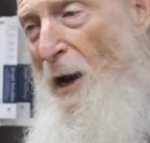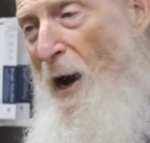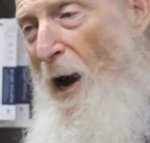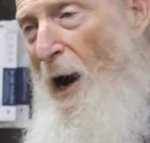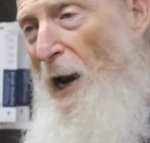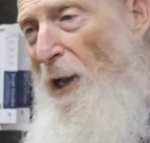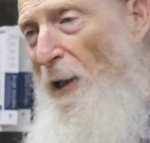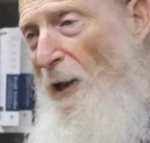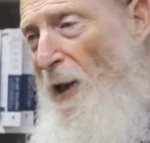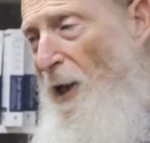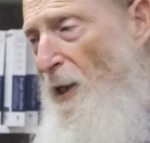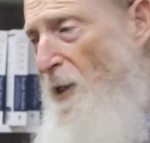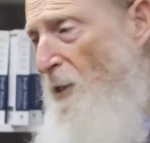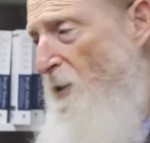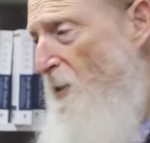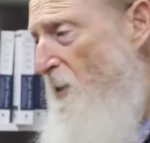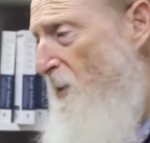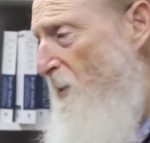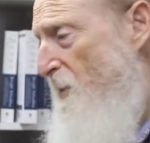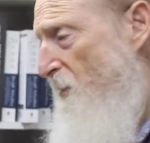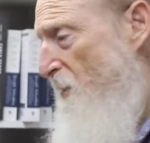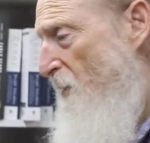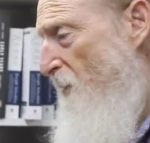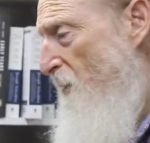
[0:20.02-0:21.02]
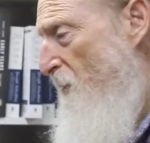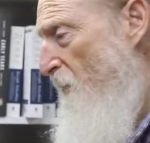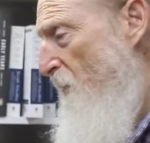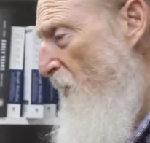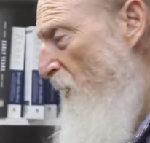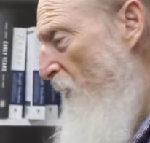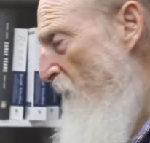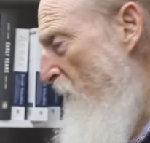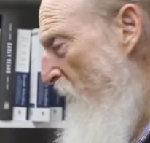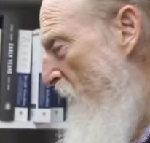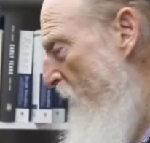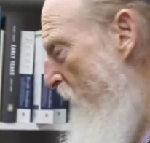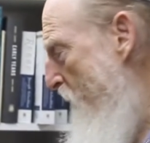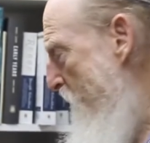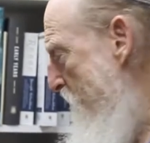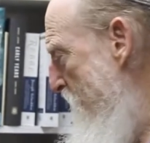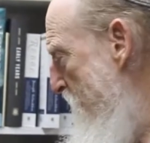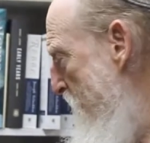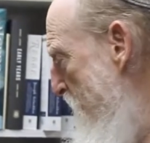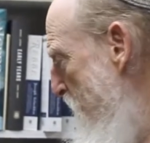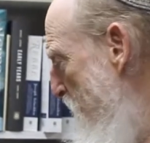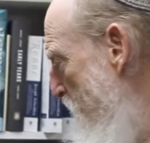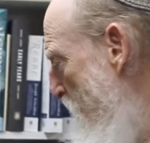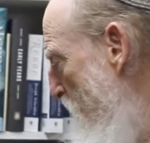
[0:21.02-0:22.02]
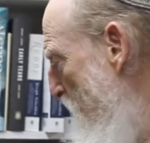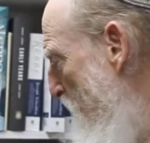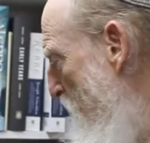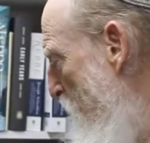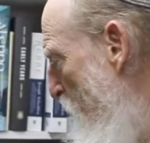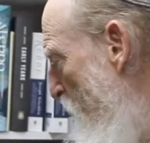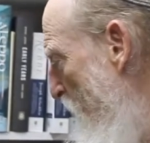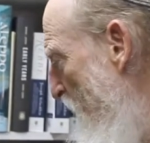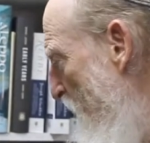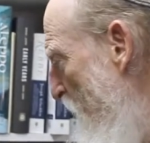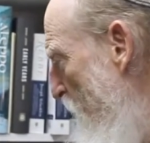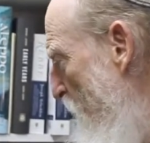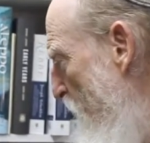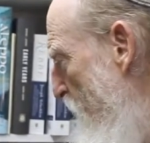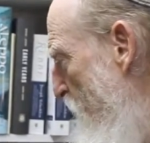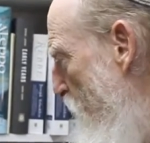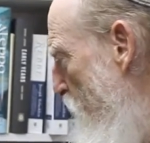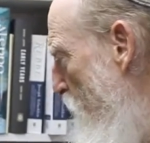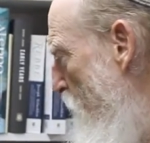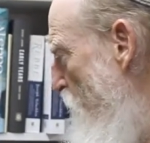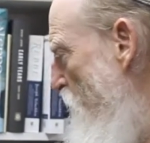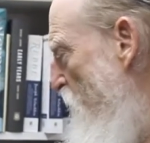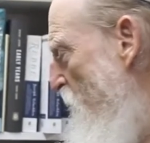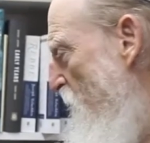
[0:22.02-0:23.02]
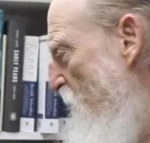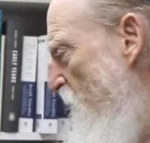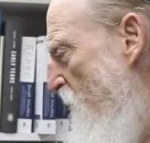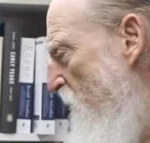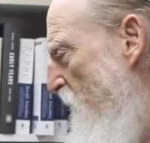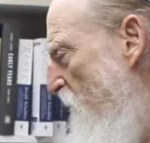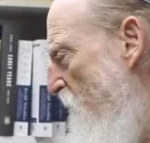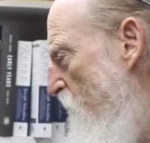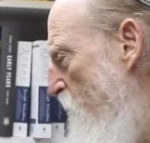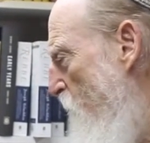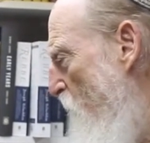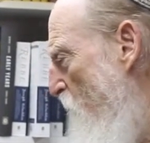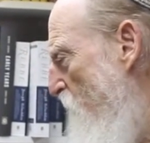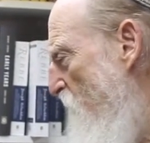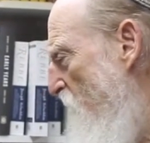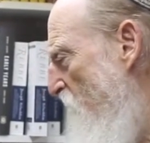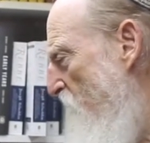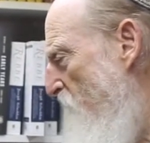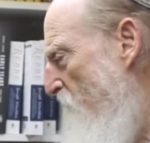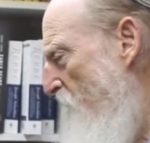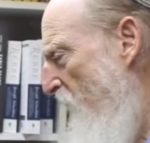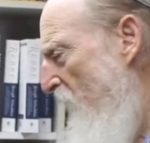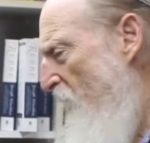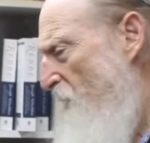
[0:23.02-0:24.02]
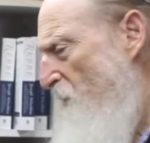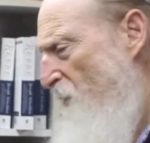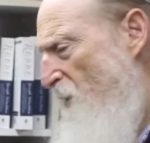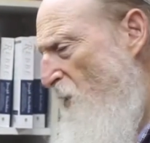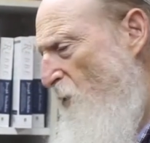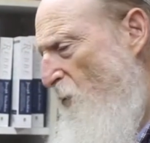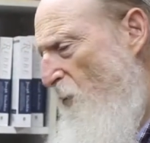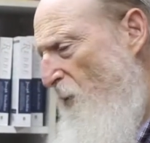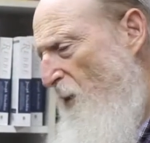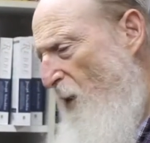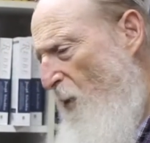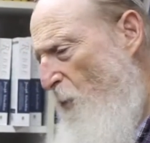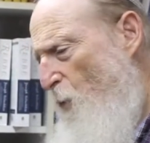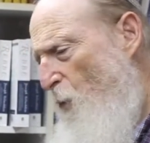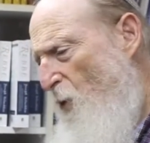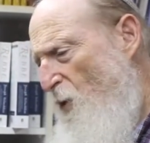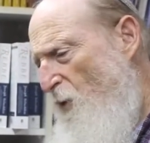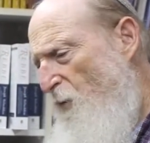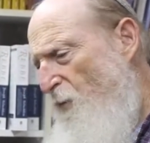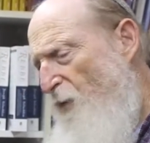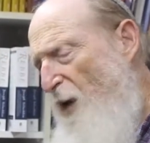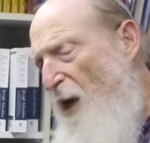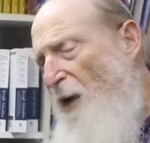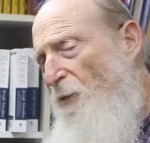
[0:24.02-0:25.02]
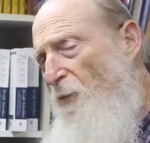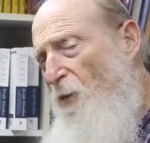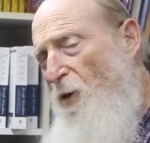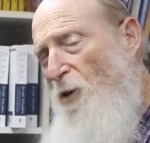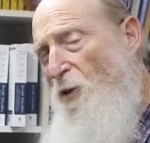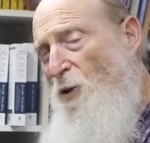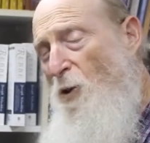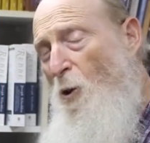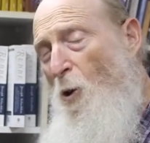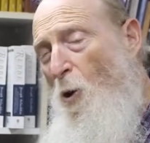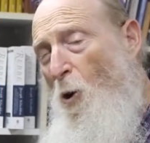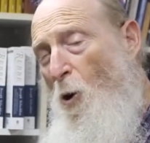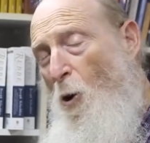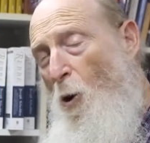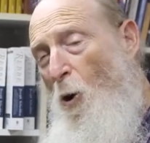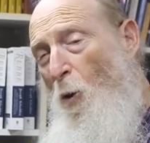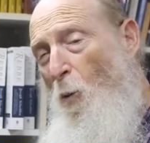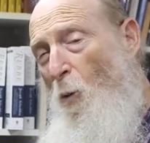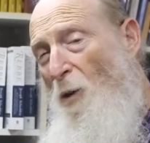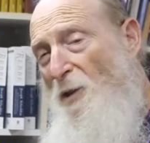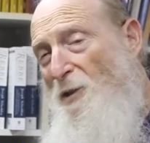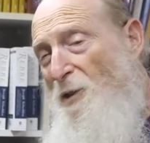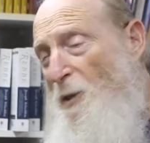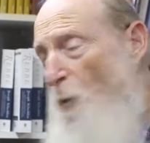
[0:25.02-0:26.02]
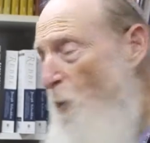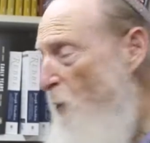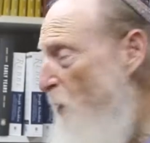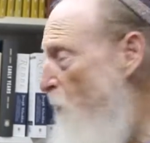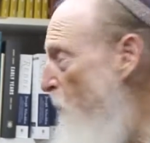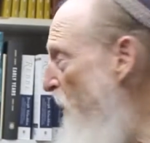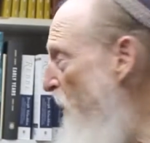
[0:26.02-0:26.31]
highlights. People that have purchased these books in the past. These are, in other words, favorites or ones that we